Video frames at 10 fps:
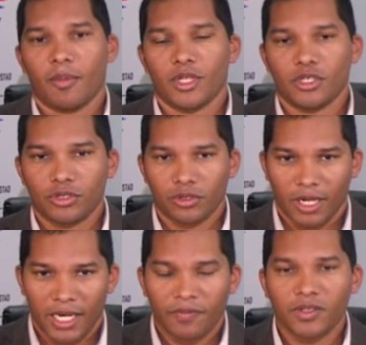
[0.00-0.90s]
these
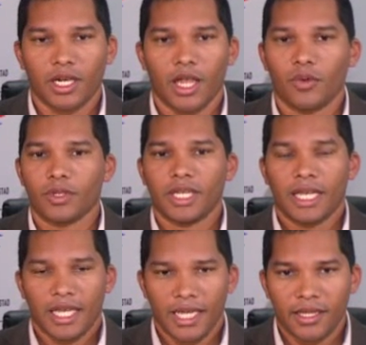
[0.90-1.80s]
children are left alone
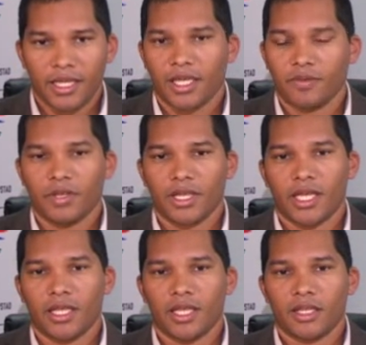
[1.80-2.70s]
in
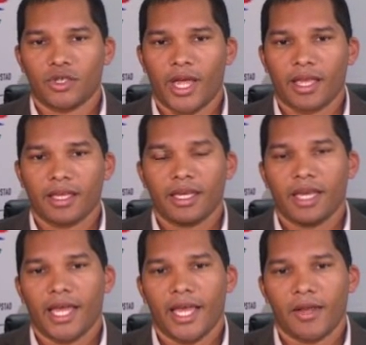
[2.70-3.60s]
their shack,
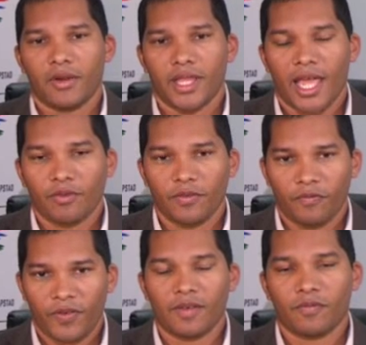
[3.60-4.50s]
and they have to
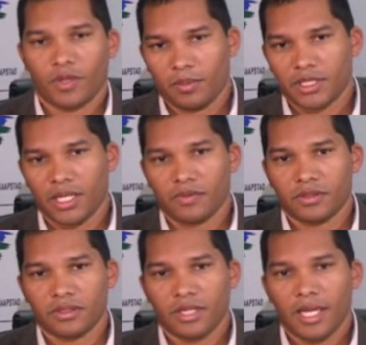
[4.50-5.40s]
fend for
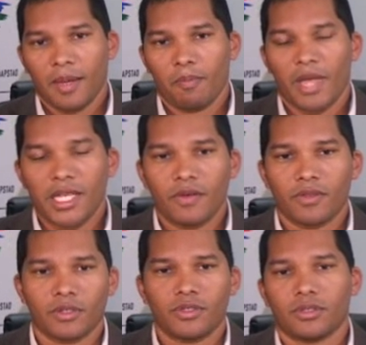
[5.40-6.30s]
themselves. Many
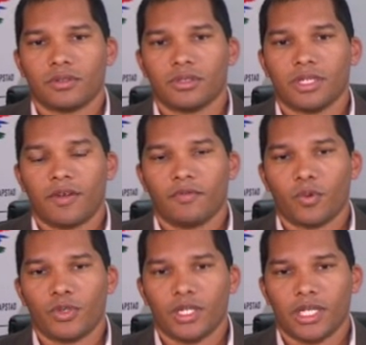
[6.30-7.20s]
of those children,
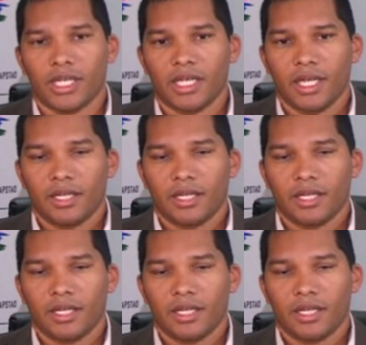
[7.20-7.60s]
unfortunately,